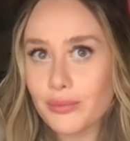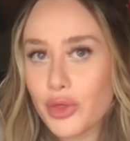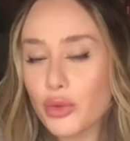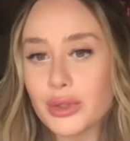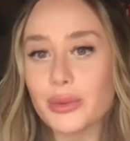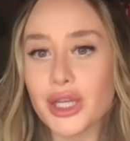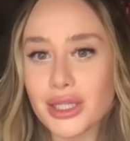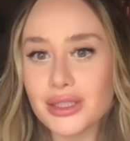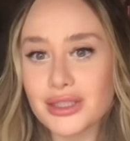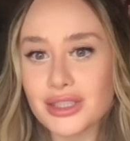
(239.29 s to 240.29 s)
three
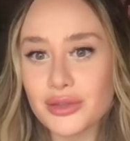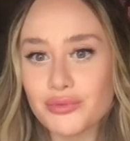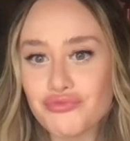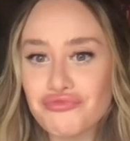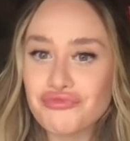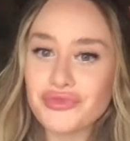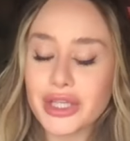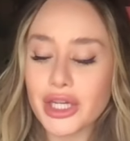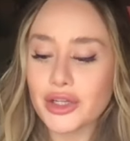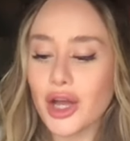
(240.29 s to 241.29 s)
weeks.
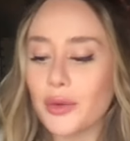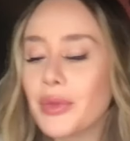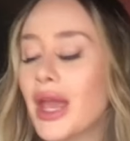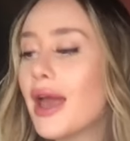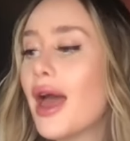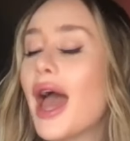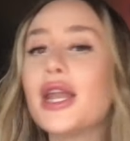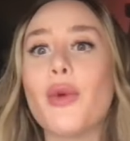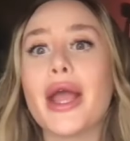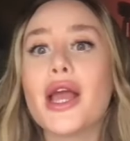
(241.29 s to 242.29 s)
Didn't know.
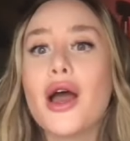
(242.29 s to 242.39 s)
Anyway,